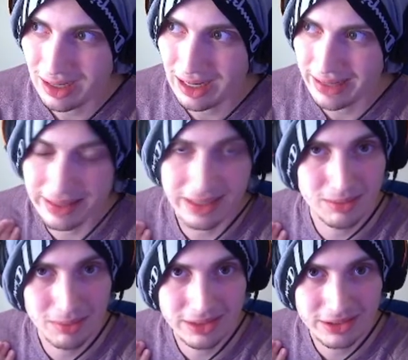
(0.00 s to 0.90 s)
I think is a
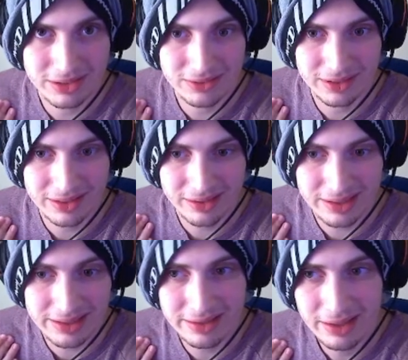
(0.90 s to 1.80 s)
must for this
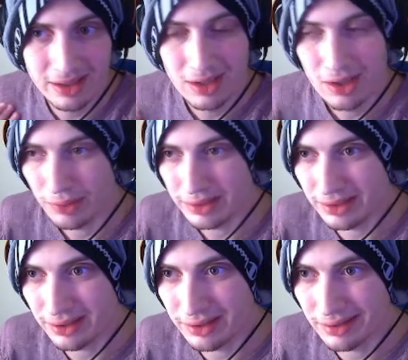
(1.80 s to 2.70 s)
class. When
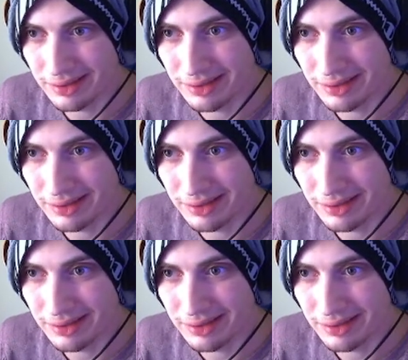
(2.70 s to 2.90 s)
you're